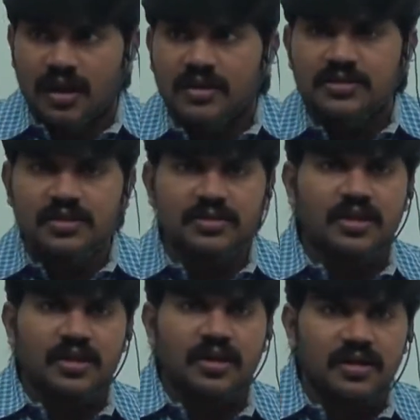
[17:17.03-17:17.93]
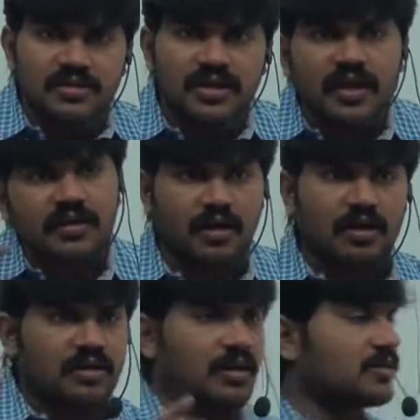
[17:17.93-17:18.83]
class is declared inside
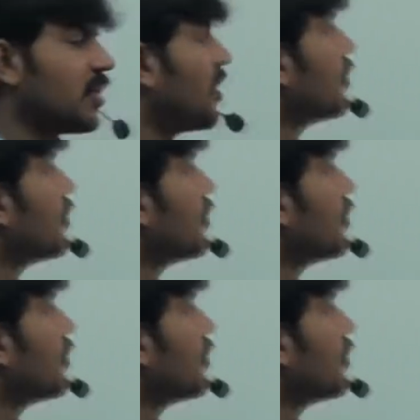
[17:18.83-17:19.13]
car class,